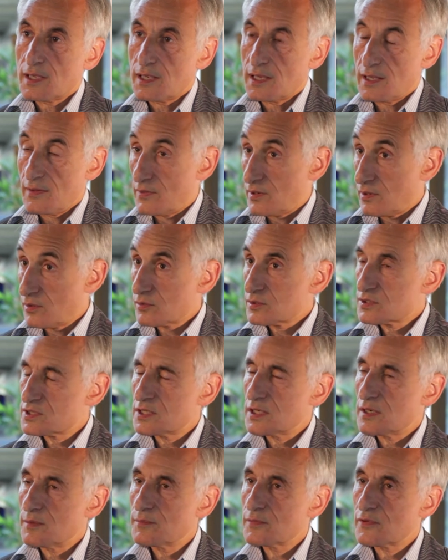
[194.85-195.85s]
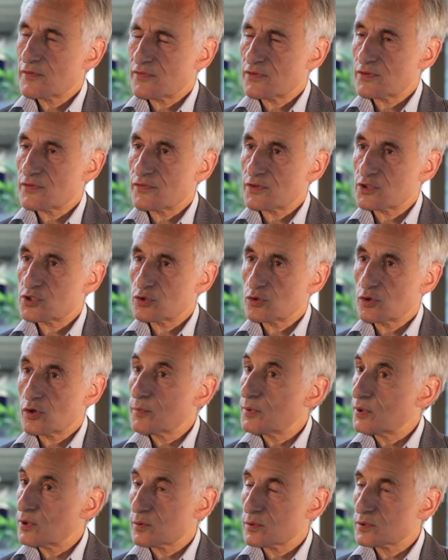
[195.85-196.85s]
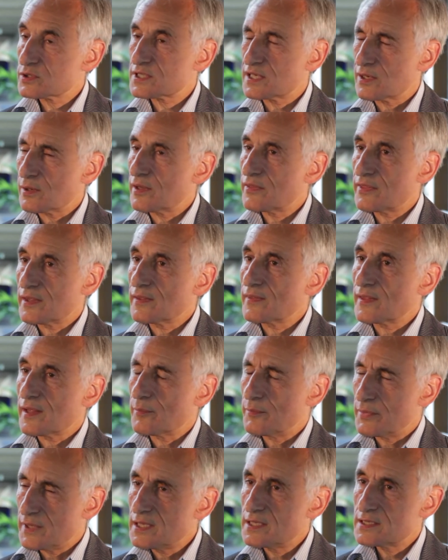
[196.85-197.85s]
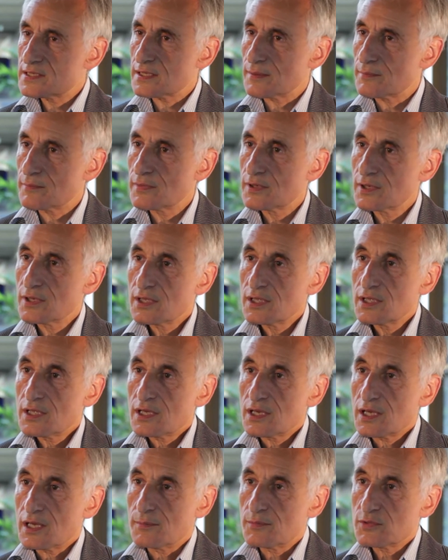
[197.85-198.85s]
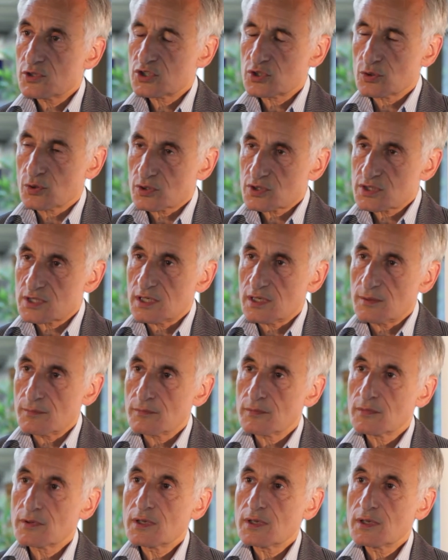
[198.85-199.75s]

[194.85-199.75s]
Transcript: in the long term for sure, but also I think there'll be some short-term